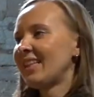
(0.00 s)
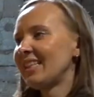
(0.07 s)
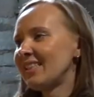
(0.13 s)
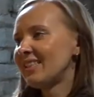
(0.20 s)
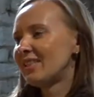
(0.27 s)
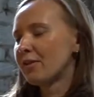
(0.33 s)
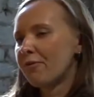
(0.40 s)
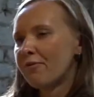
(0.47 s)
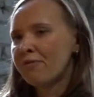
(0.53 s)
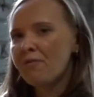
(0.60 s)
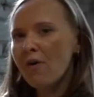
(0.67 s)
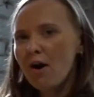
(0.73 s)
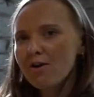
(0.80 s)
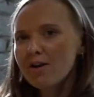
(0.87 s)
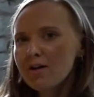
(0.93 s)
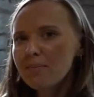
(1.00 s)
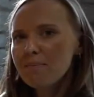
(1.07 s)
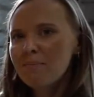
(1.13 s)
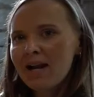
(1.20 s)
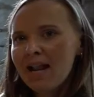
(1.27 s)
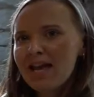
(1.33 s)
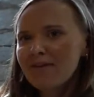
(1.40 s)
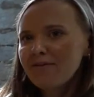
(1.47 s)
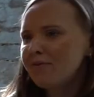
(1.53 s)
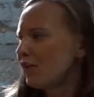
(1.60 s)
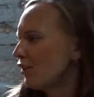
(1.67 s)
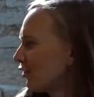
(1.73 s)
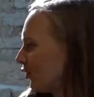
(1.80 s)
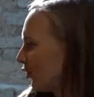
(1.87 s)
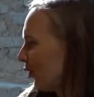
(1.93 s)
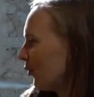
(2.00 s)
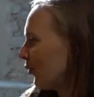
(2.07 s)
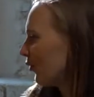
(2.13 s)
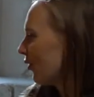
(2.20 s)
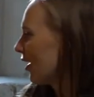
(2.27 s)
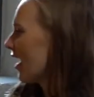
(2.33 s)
this is a fun, playful tool